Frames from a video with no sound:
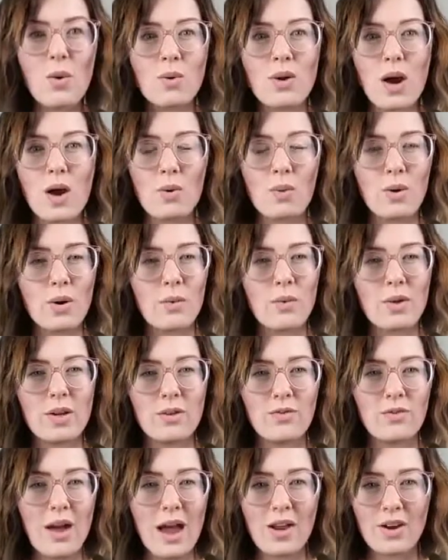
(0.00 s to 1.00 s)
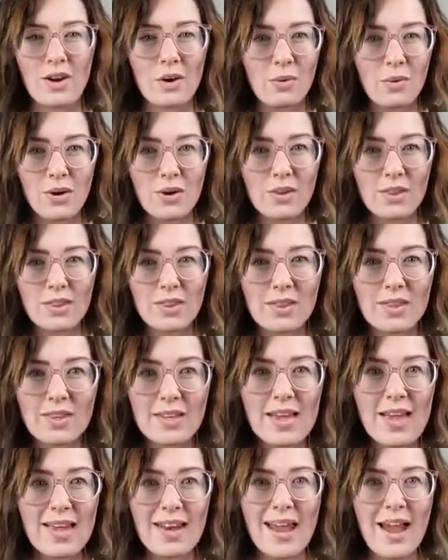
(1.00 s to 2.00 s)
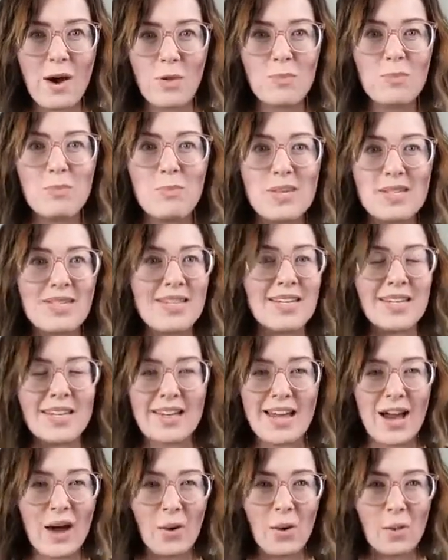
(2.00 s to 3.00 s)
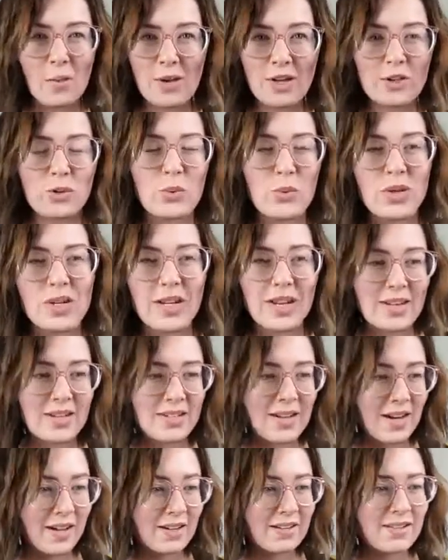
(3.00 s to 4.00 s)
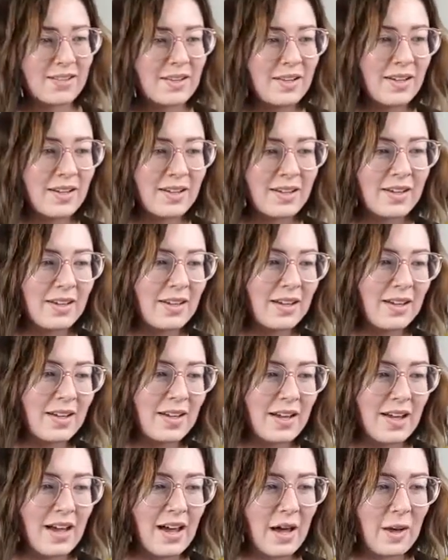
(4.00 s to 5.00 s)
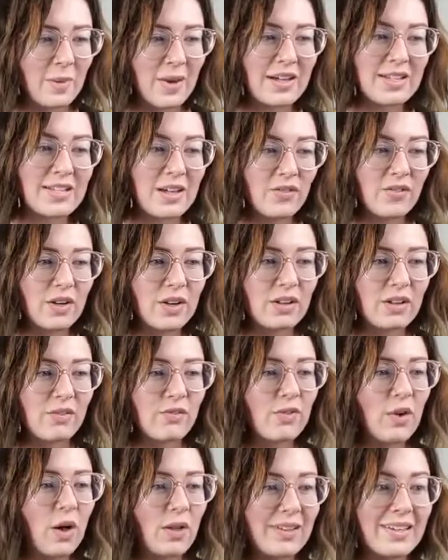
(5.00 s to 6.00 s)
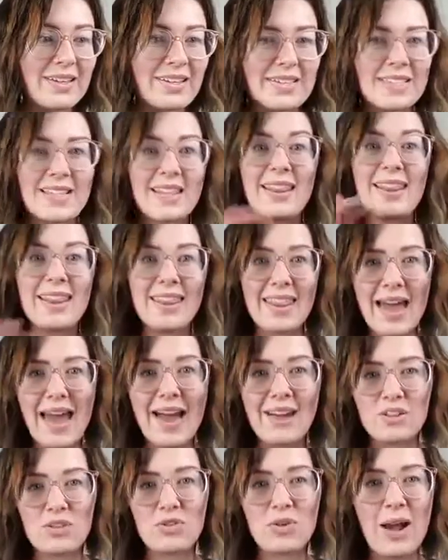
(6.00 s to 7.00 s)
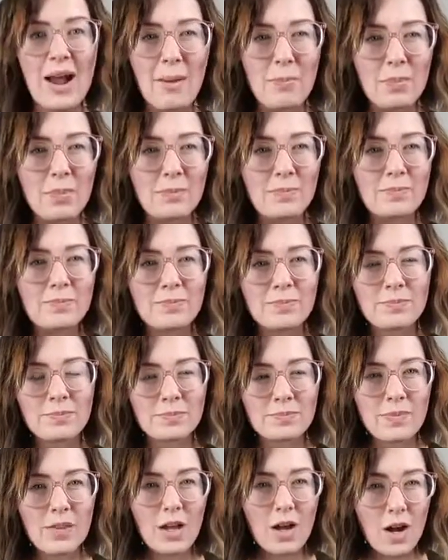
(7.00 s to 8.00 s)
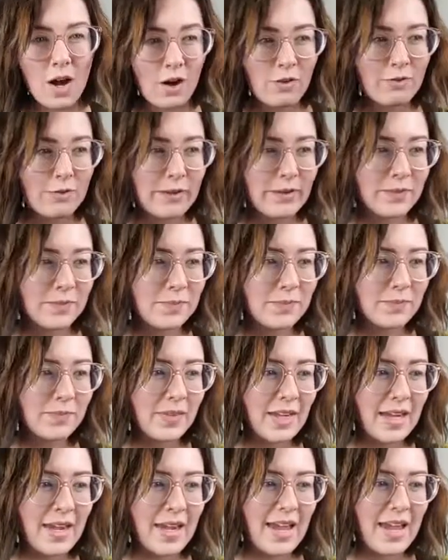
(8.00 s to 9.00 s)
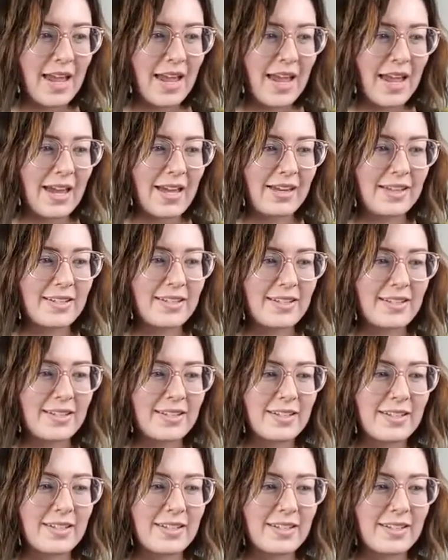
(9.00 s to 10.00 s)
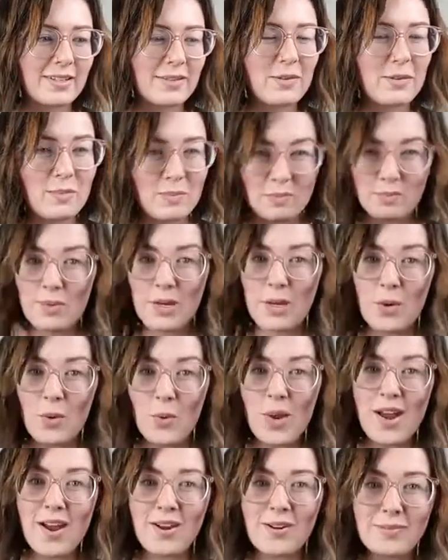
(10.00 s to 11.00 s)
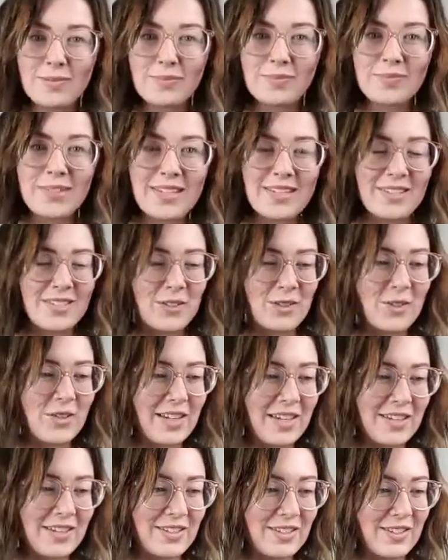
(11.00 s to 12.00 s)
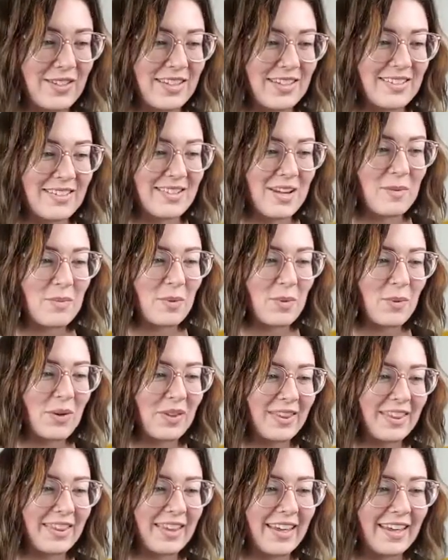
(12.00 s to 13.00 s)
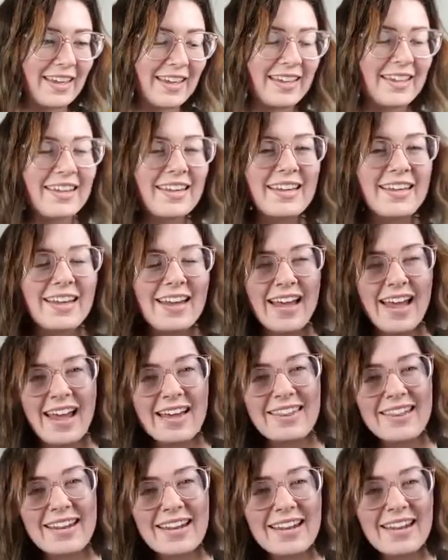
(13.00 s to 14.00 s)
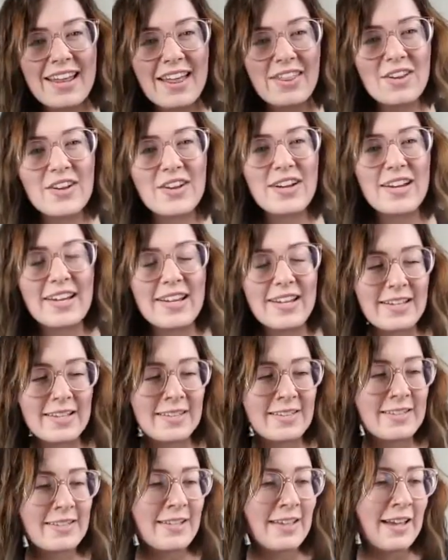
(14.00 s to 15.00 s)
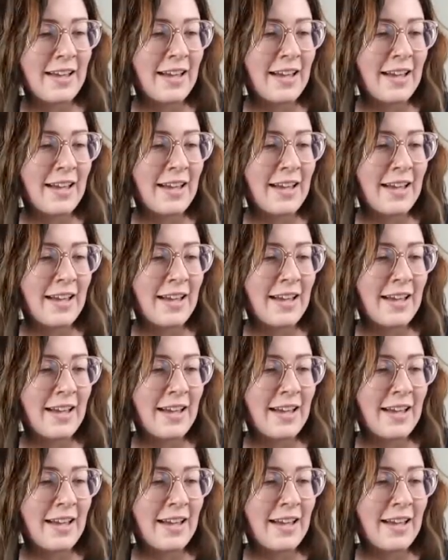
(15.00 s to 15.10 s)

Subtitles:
not where we can find our worth, in how busy and how much we're getting done. I definitely fall into that trap often, and being aware is number one thing. And then another is